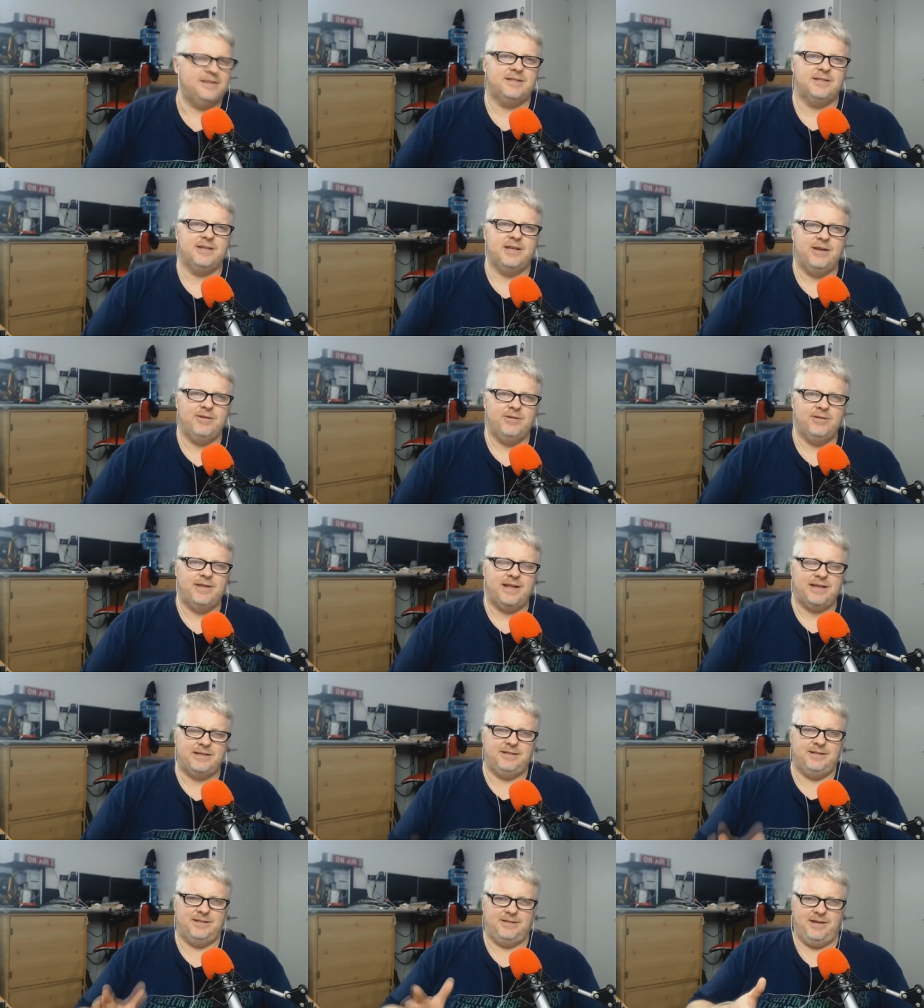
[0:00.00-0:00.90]
the secret.
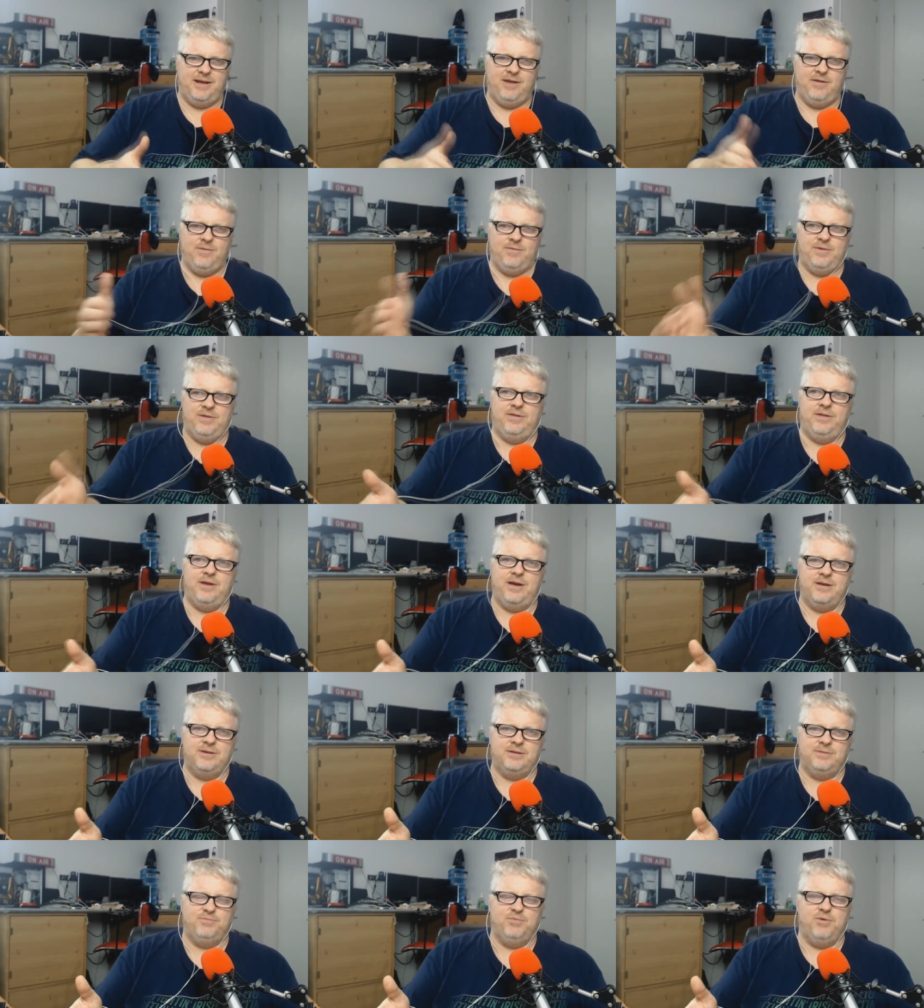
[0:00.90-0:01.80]
That's the secret with
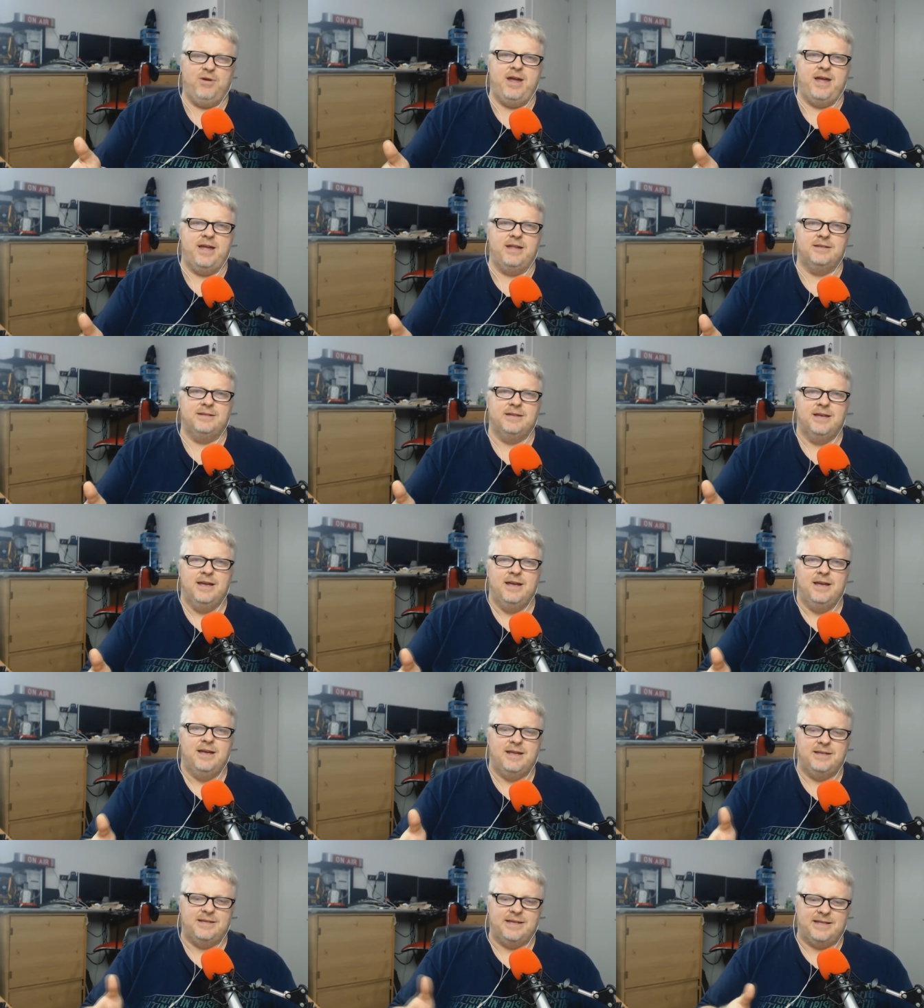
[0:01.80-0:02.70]
those brands
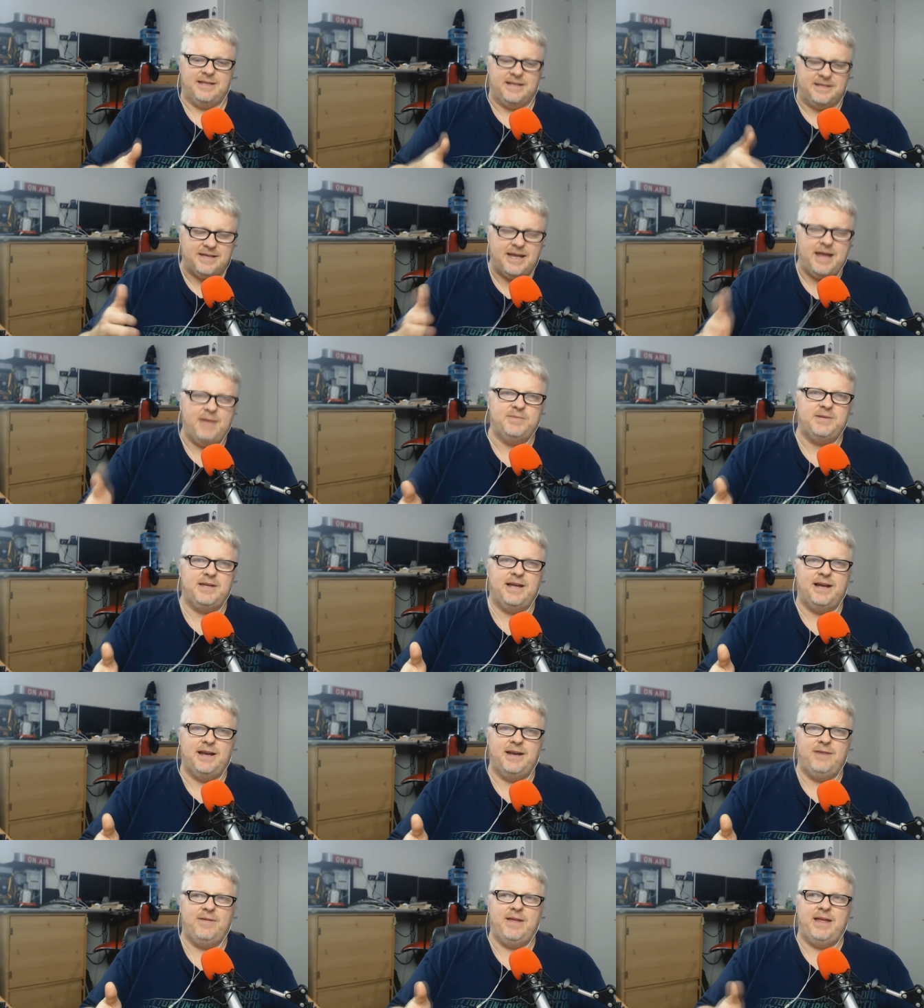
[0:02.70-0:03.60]
is that the
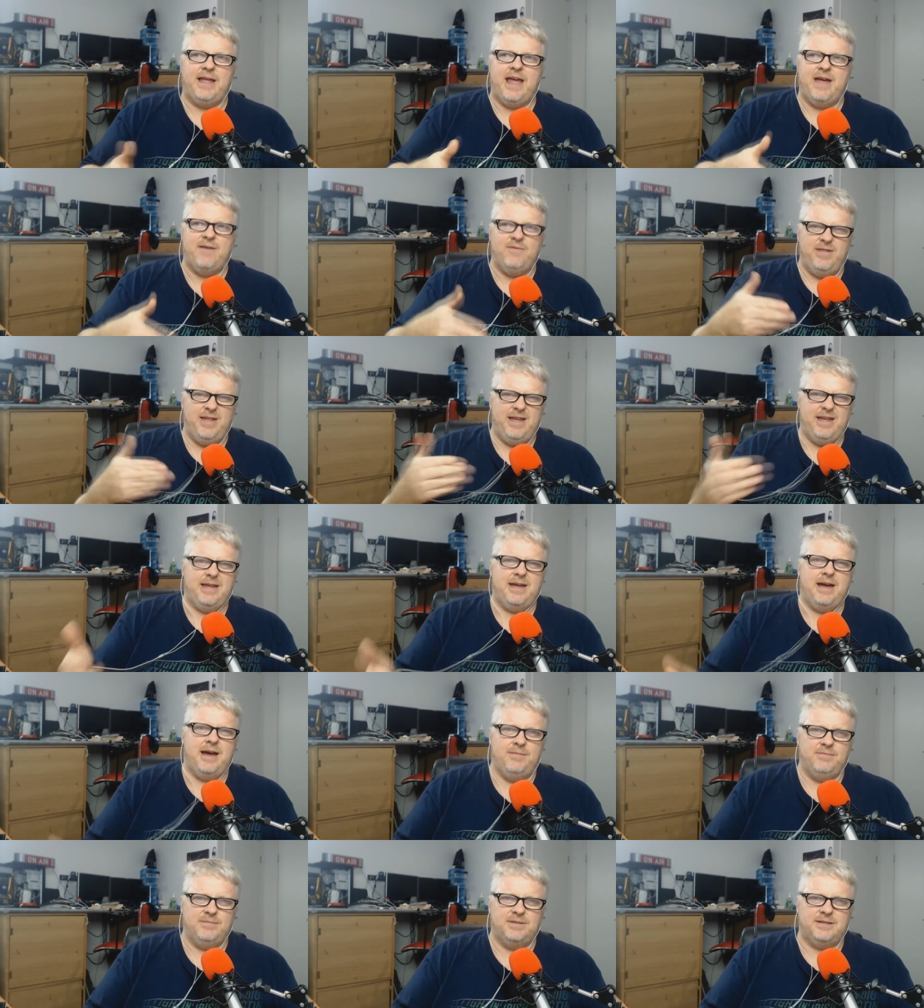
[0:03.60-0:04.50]
Samsung and everything everything
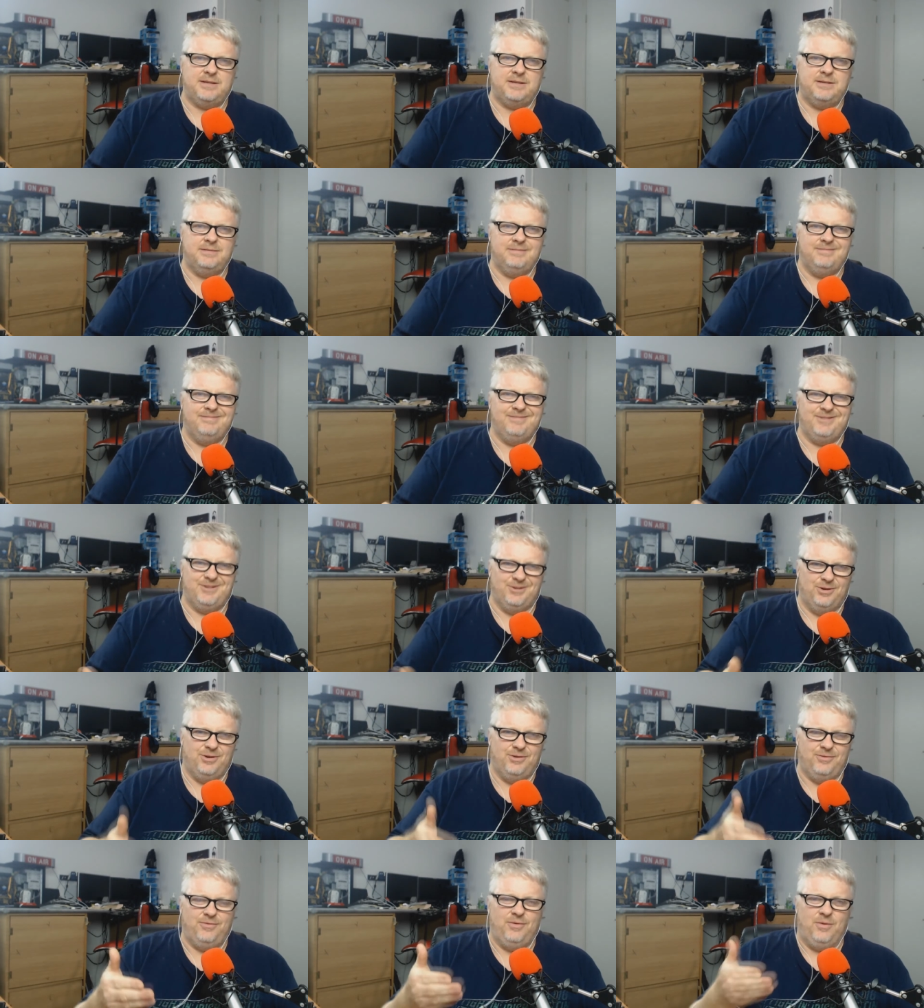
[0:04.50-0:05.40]
comes
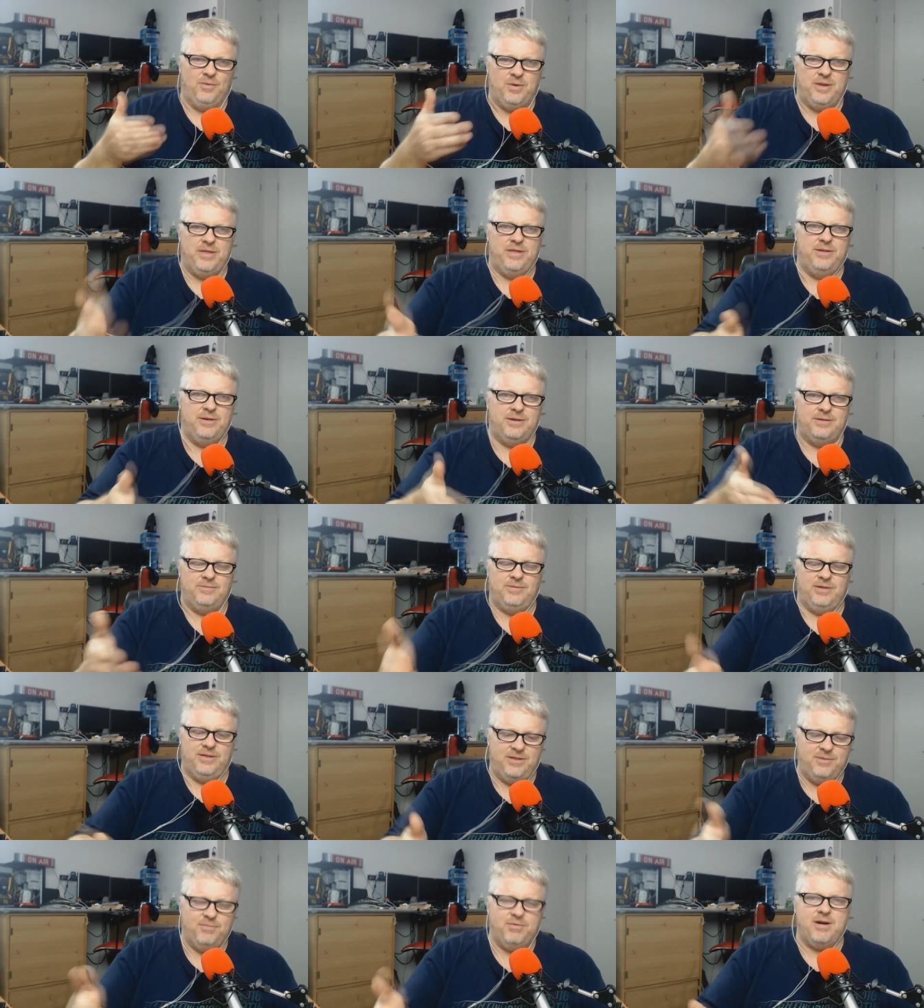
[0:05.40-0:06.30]
sort of with the
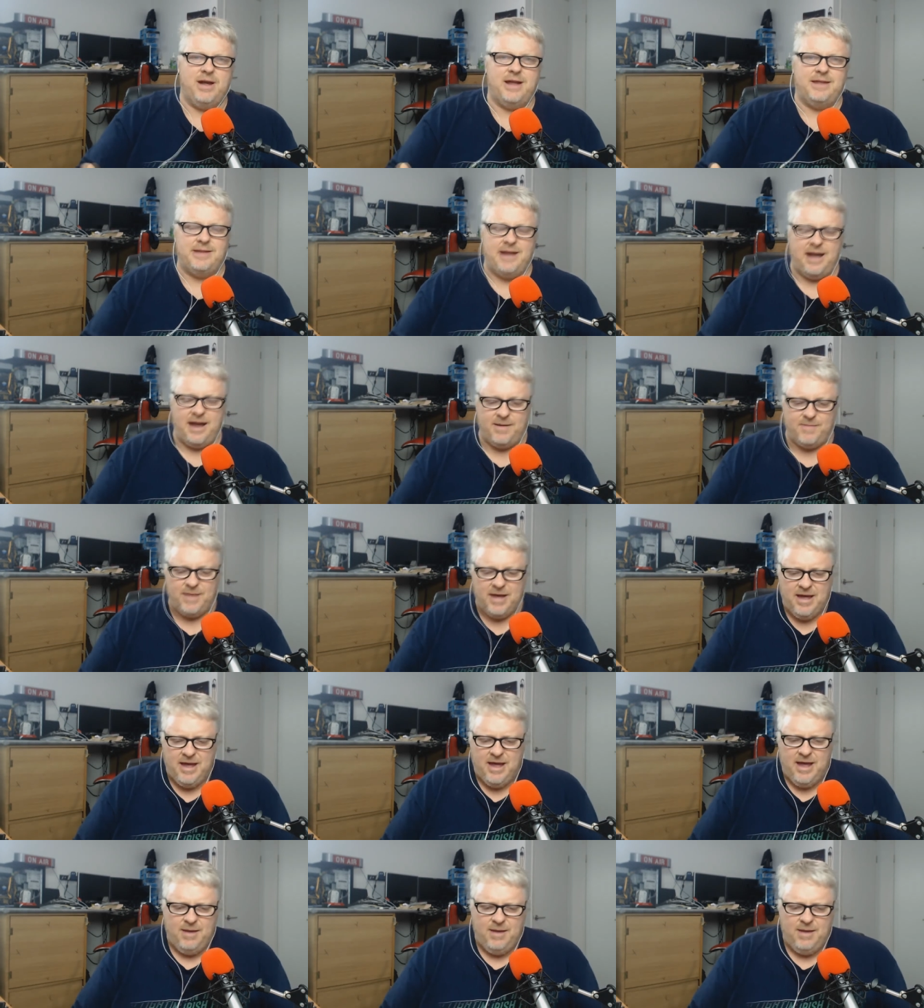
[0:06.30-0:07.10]
with the brand name.